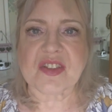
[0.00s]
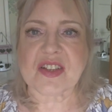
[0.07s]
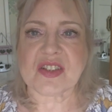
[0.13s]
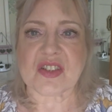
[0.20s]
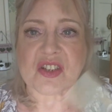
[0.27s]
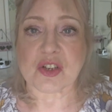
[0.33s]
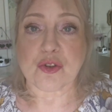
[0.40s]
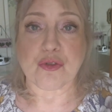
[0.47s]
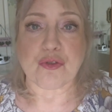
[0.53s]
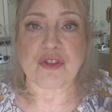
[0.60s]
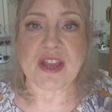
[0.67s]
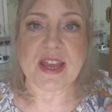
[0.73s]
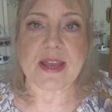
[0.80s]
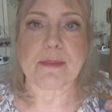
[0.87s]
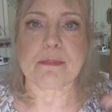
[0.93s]
This is a
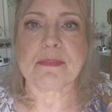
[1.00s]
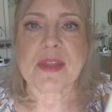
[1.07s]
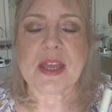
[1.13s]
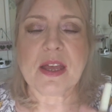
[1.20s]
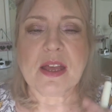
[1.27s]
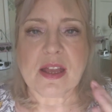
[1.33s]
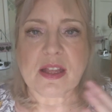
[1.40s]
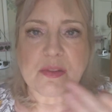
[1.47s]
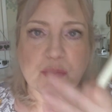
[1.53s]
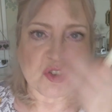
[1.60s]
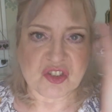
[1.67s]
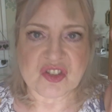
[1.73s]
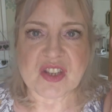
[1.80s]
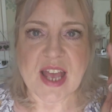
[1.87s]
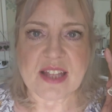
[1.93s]
cream
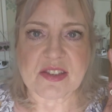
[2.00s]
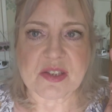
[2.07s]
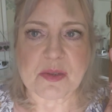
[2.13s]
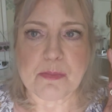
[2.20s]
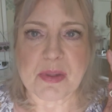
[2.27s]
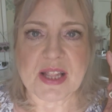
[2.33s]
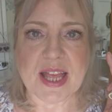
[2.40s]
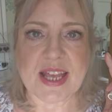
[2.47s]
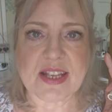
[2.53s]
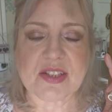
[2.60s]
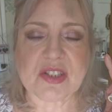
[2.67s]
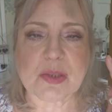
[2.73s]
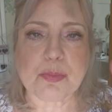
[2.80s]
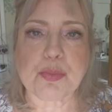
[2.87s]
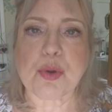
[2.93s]
which sets in
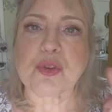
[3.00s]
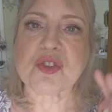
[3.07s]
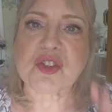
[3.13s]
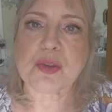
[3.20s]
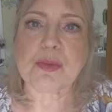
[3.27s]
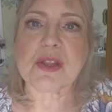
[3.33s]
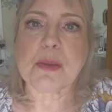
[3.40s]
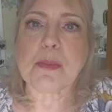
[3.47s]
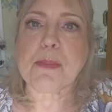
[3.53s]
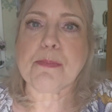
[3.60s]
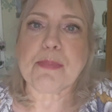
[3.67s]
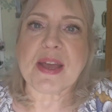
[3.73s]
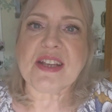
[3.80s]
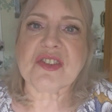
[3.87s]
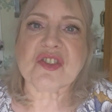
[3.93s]
place, but some of them are
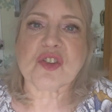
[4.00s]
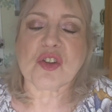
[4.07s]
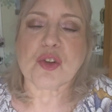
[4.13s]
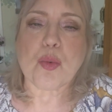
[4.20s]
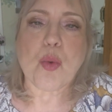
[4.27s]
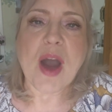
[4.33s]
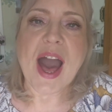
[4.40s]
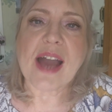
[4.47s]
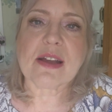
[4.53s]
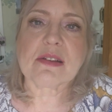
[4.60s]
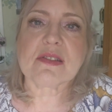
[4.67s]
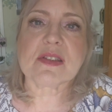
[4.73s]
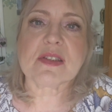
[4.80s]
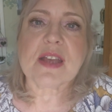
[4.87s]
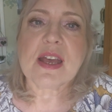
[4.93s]
based on a
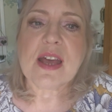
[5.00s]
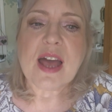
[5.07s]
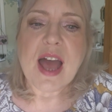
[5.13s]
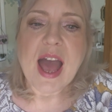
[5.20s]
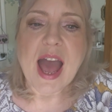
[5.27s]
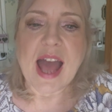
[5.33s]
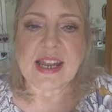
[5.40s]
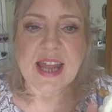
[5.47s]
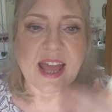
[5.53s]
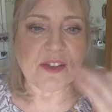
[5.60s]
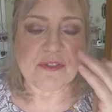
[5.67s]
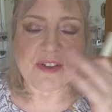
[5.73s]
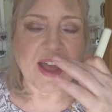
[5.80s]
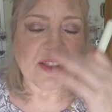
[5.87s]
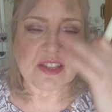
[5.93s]
wax, and I
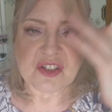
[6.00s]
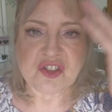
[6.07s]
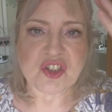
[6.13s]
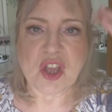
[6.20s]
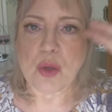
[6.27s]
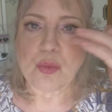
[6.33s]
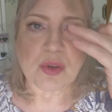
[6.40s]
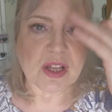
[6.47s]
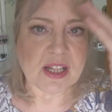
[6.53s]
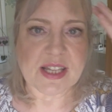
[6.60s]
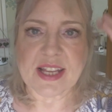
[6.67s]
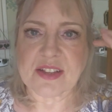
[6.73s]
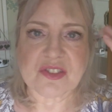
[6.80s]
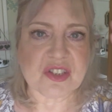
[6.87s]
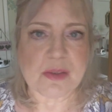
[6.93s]
find they don't
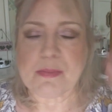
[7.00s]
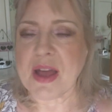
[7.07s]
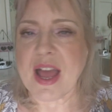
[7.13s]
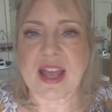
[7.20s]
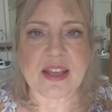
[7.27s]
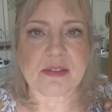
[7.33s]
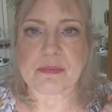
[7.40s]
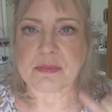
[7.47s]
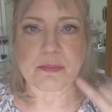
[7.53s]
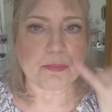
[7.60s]
cling to my